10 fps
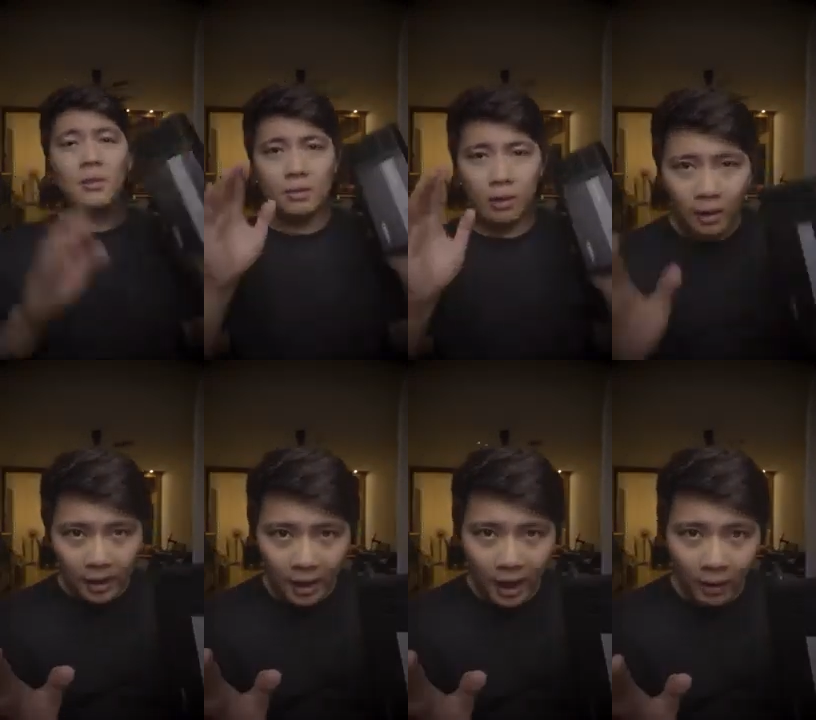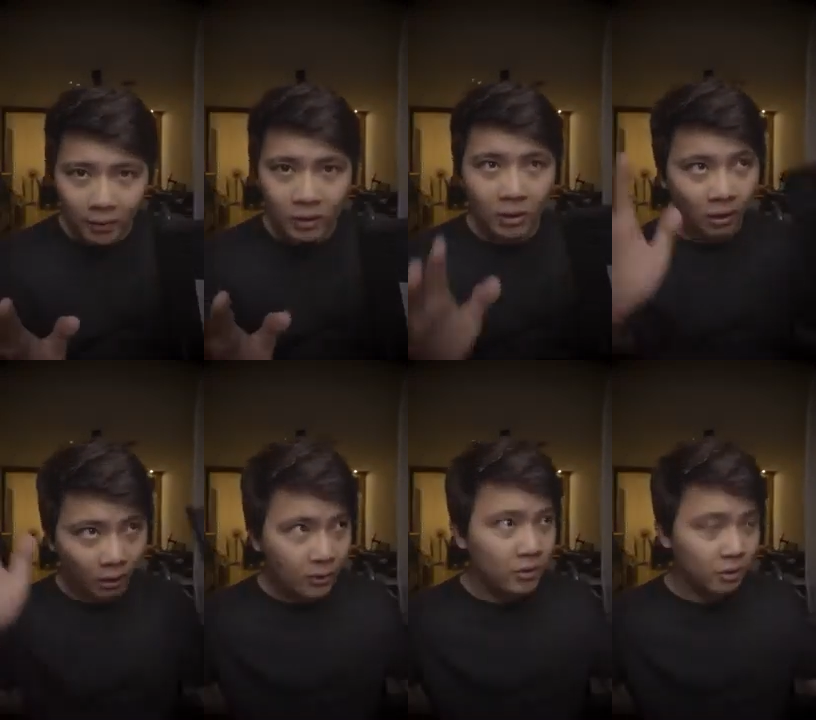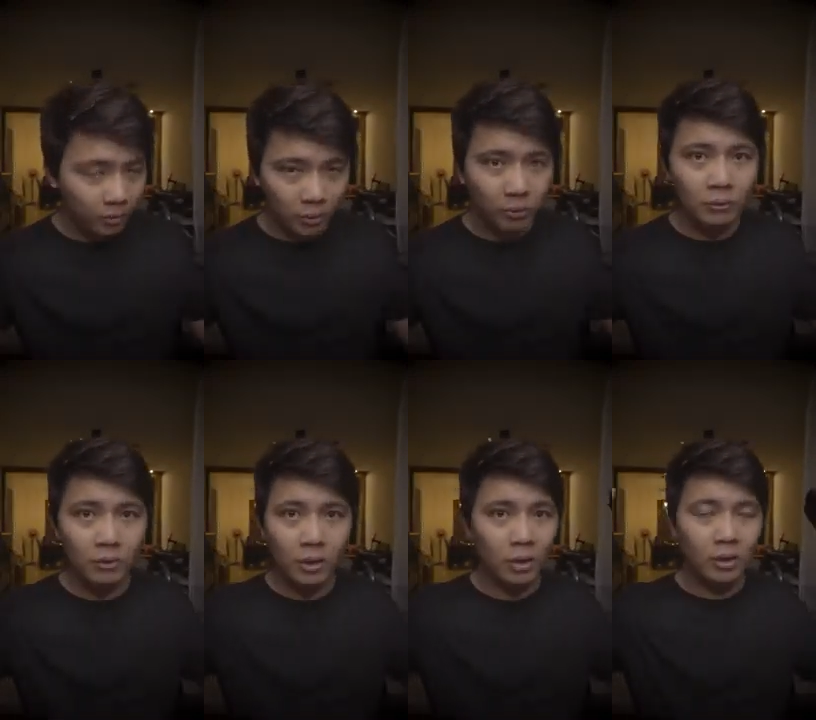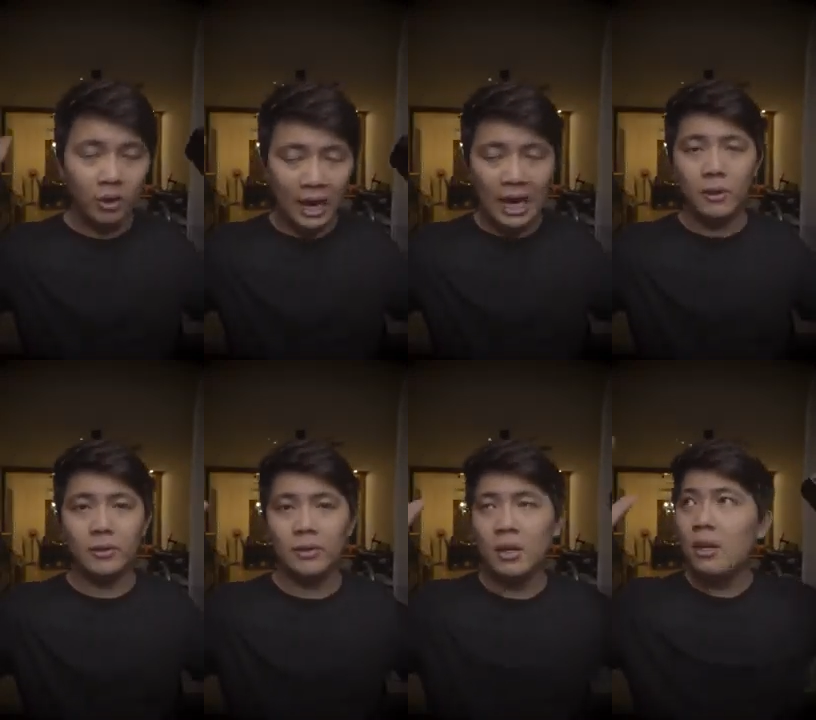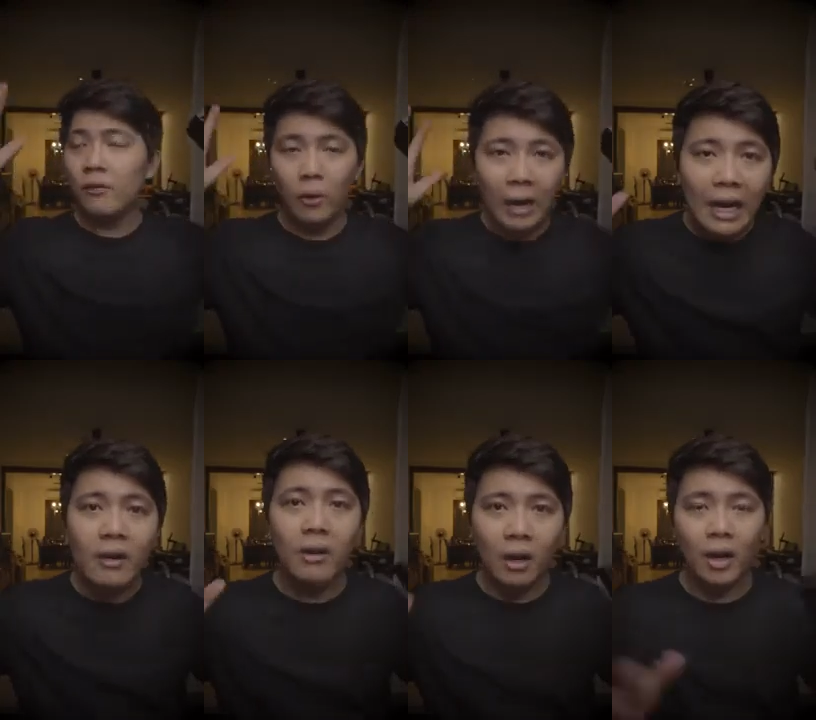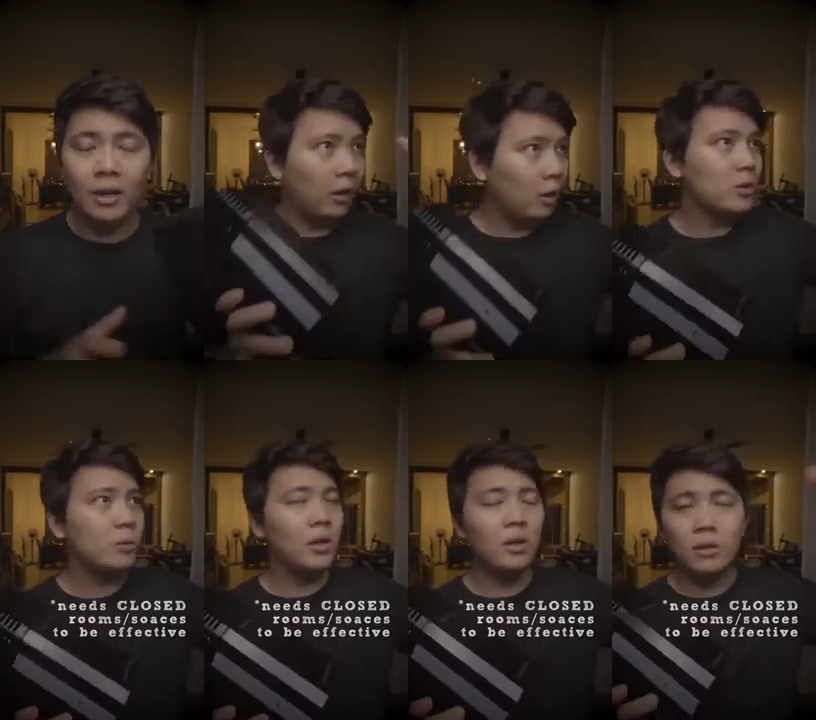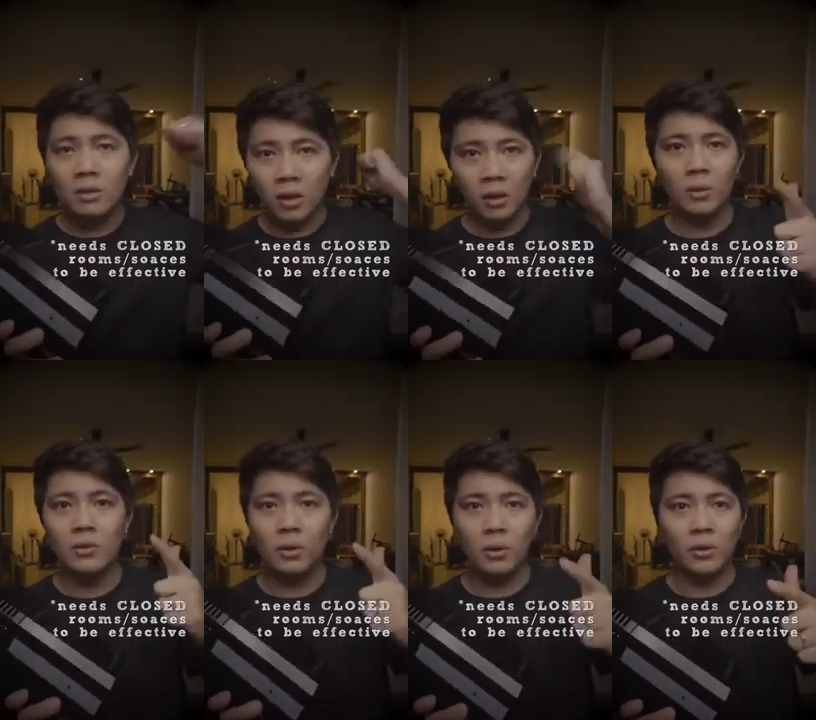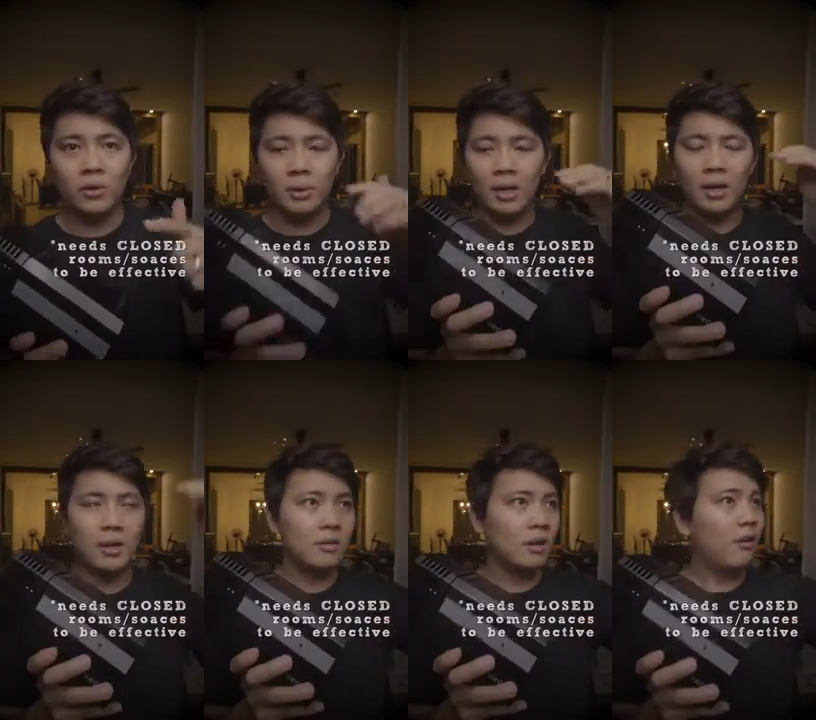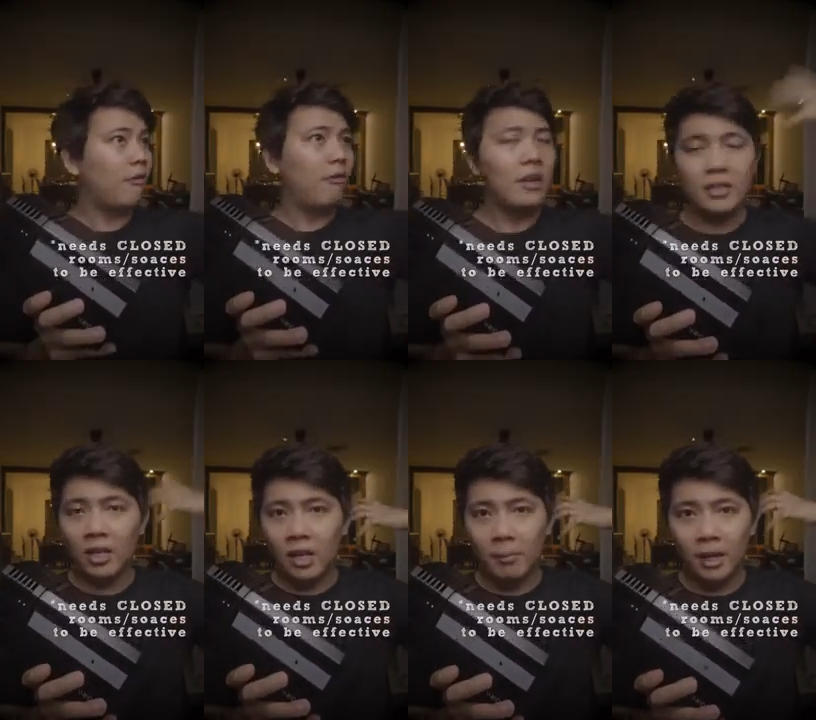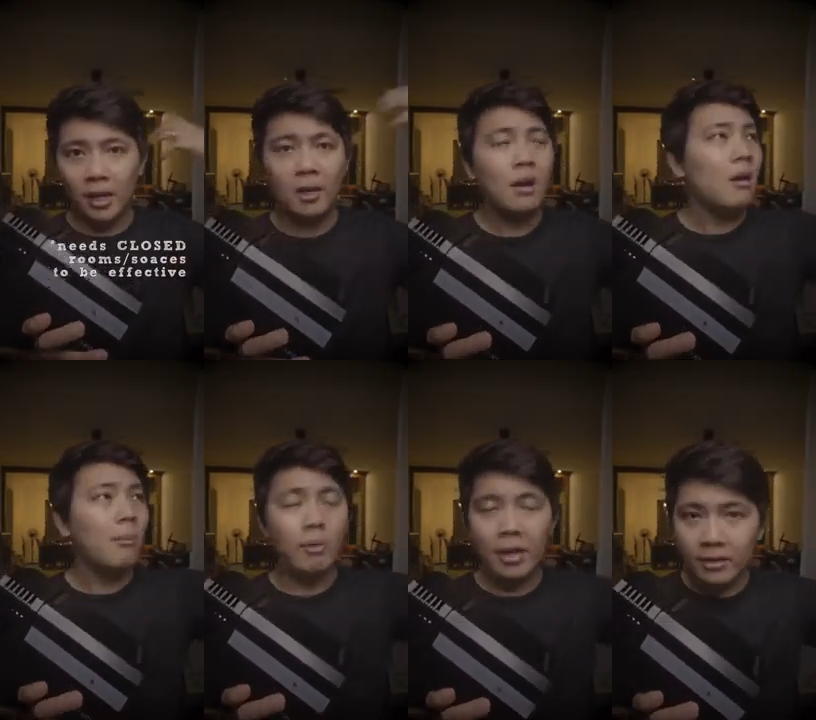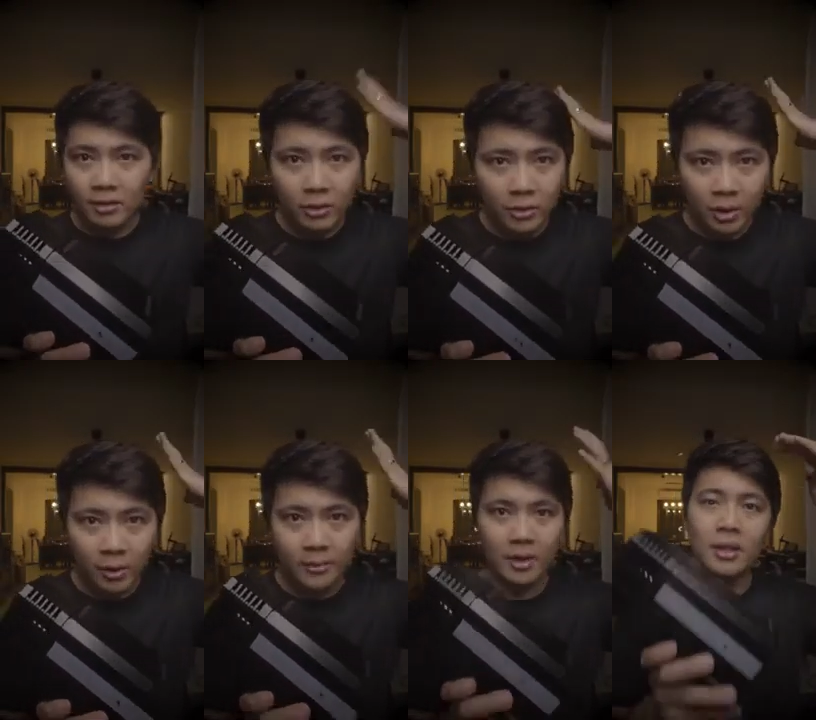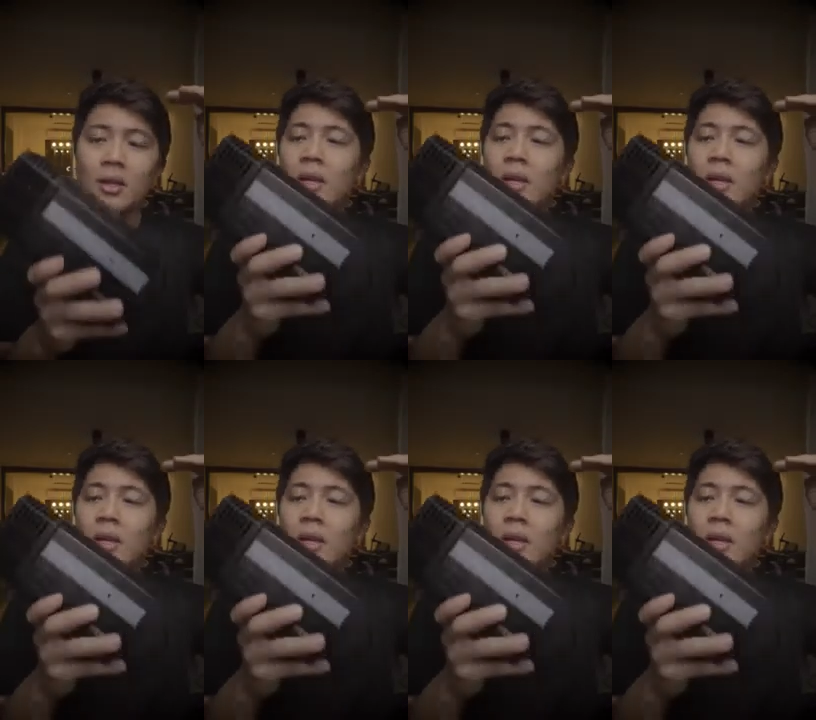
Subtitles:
sort of like how you close your room or your house for aircon, close windows, close doors, because fresh air coming in brings new germs in,